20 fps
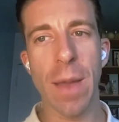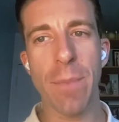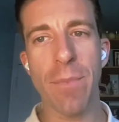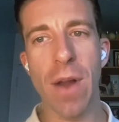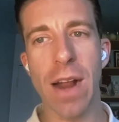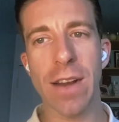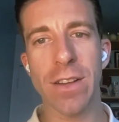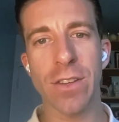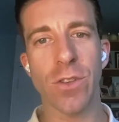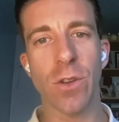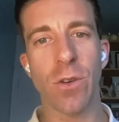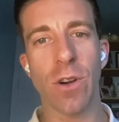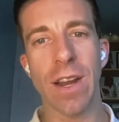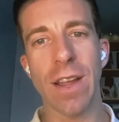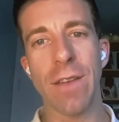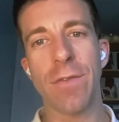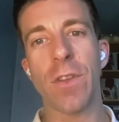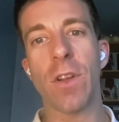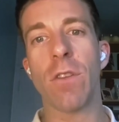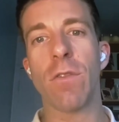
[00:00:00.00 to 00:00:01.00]
that practice owner
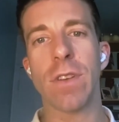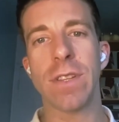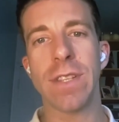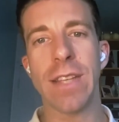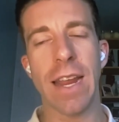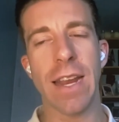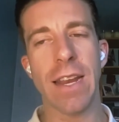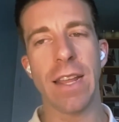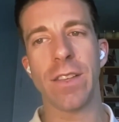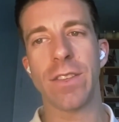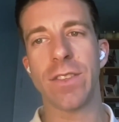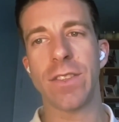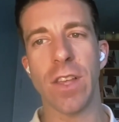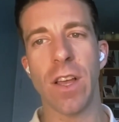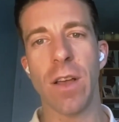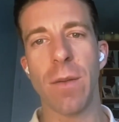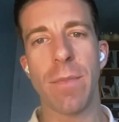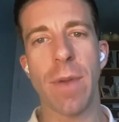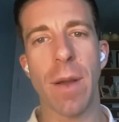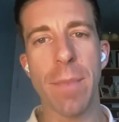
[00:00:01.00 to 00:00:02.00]
if they're retaining
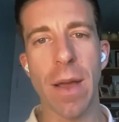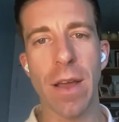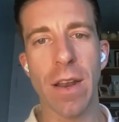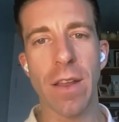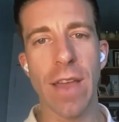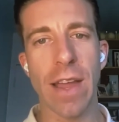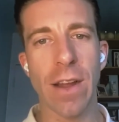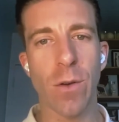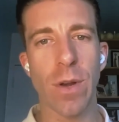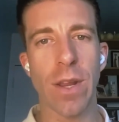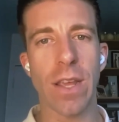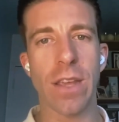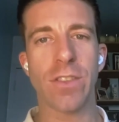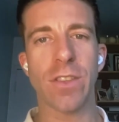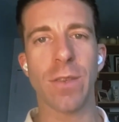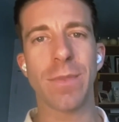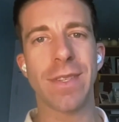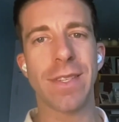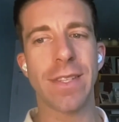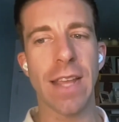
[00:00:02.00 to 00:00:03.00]
some amount of equity,
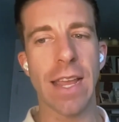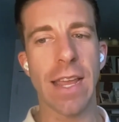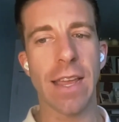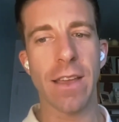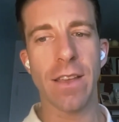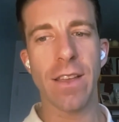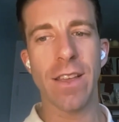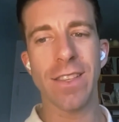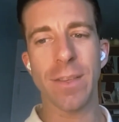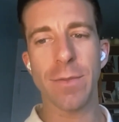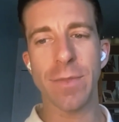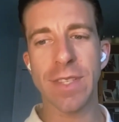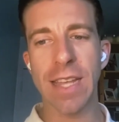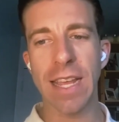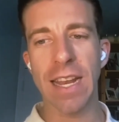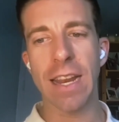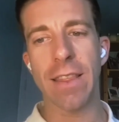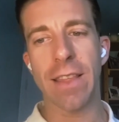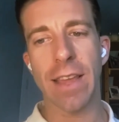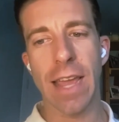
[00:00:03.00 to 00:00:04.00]
some stake, some
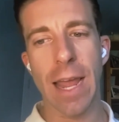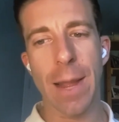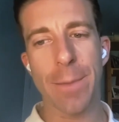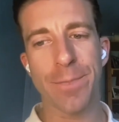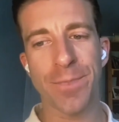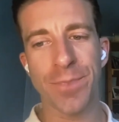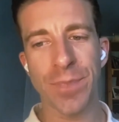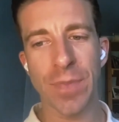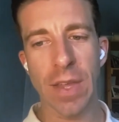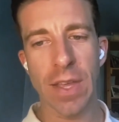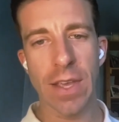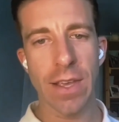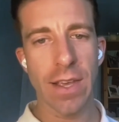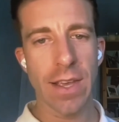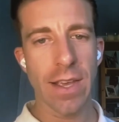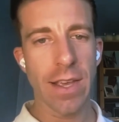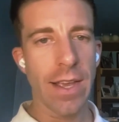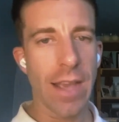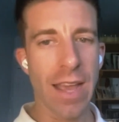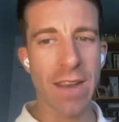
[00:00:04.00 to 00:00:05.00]
skin in the game.
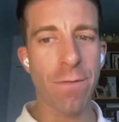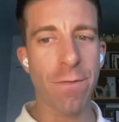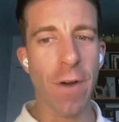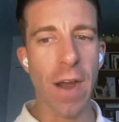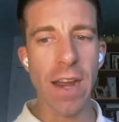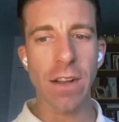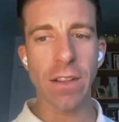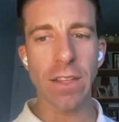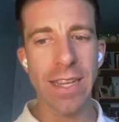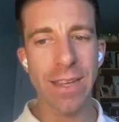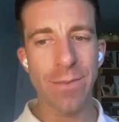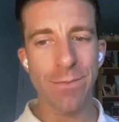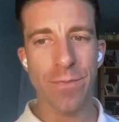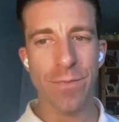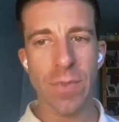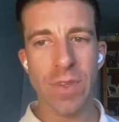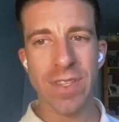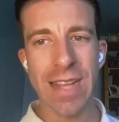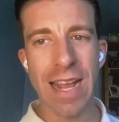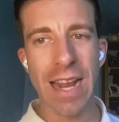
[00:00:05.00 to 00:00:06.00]
And finally,
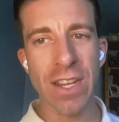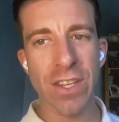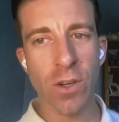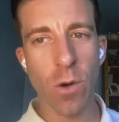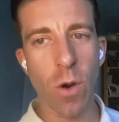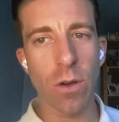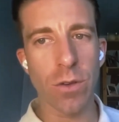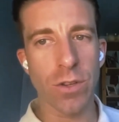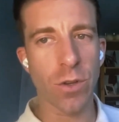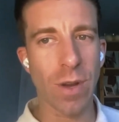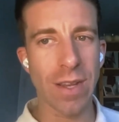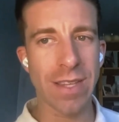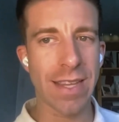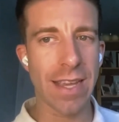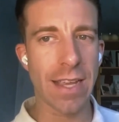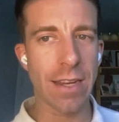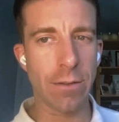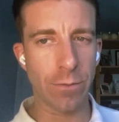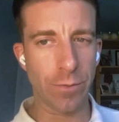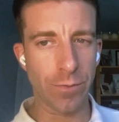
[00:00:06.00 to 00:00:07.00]
status quo. So I
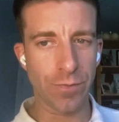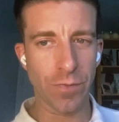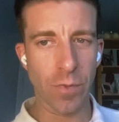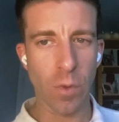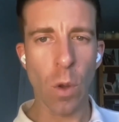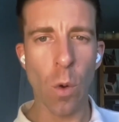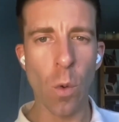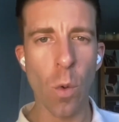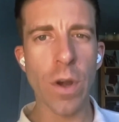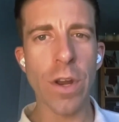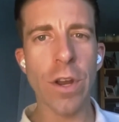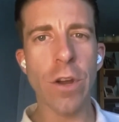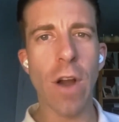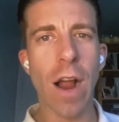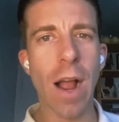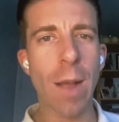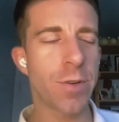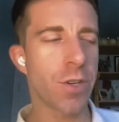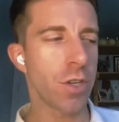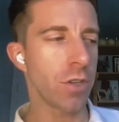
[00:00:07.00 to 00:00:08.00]
said, what are
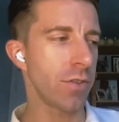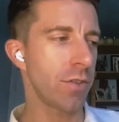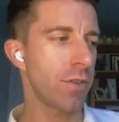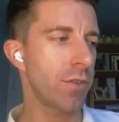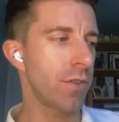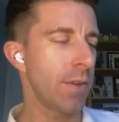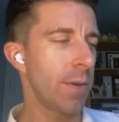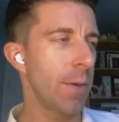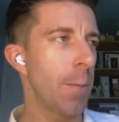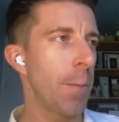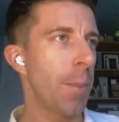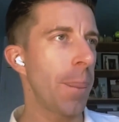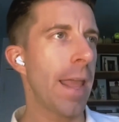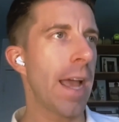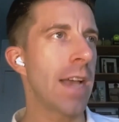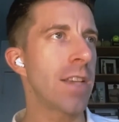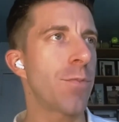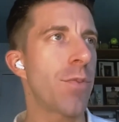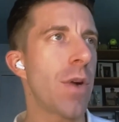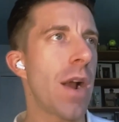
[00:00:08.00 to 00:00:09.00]
your options
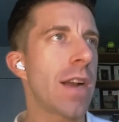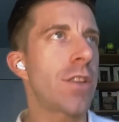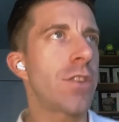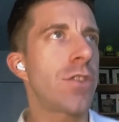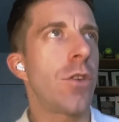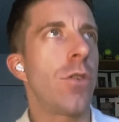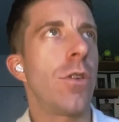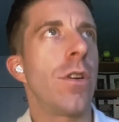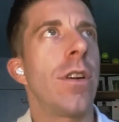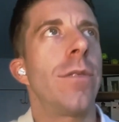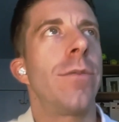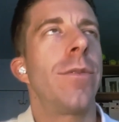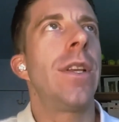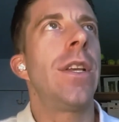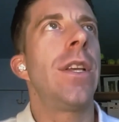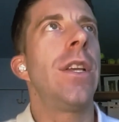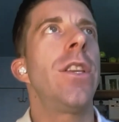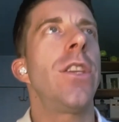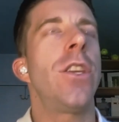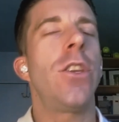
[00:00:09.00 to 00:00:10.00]
as a practice owner?
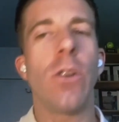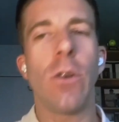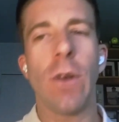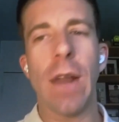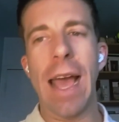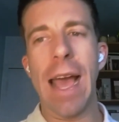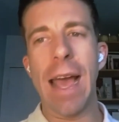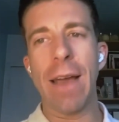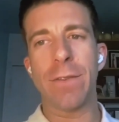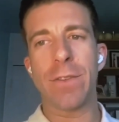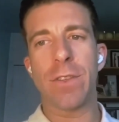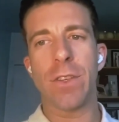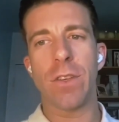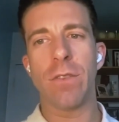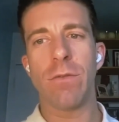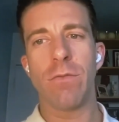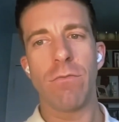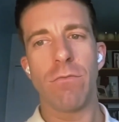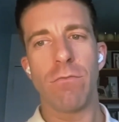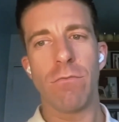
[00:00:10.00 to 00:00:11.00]
You don't have
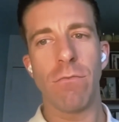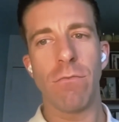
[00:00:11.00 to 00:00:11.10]
to